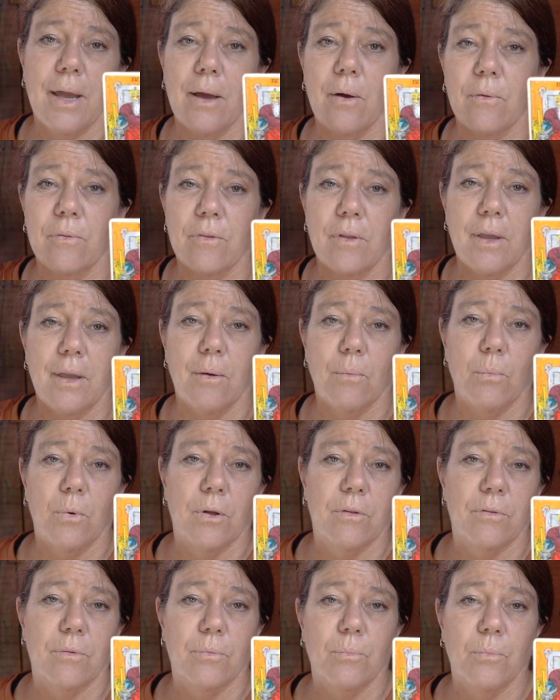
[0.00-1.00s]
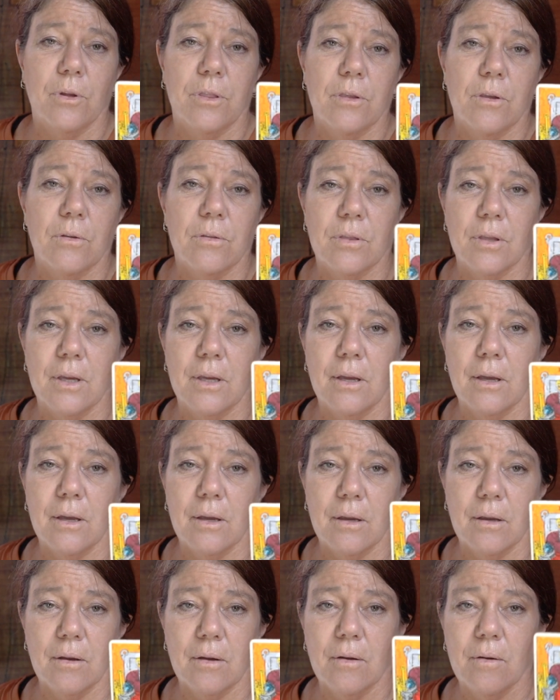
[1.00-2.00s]
out there with your
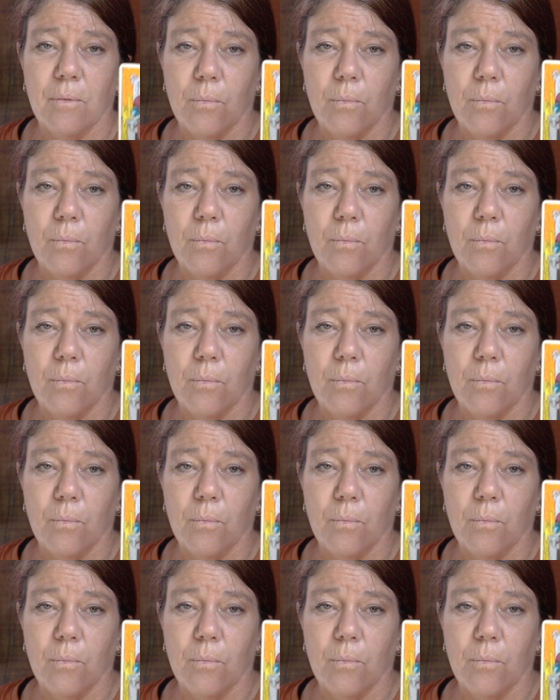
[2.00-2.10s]
thinking